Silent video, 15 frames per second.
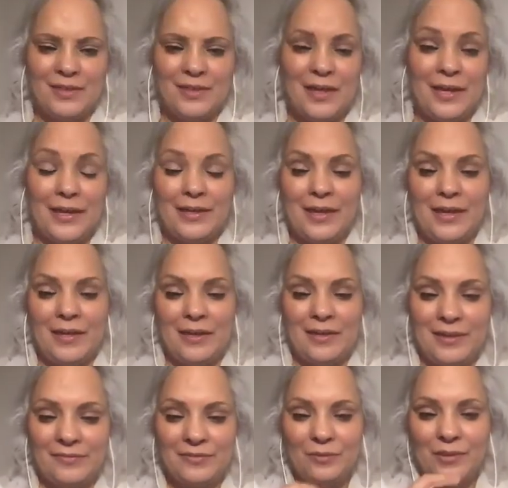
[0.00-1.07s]
I
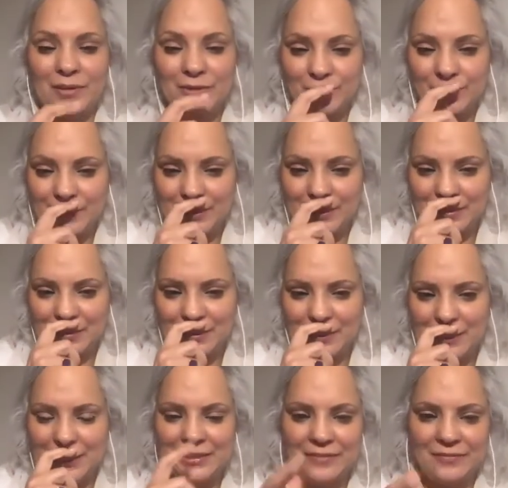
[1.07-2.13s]
definitely want to do the
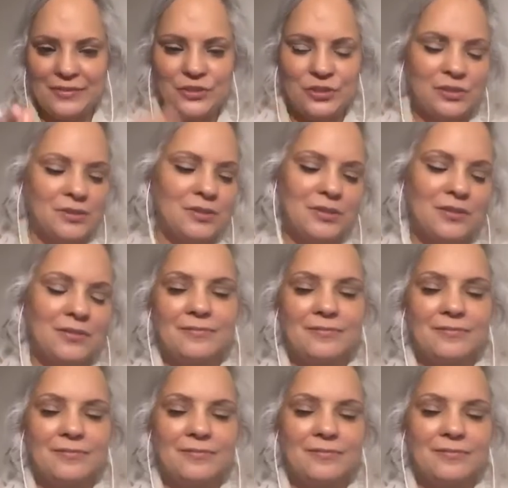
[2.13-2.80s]
activations.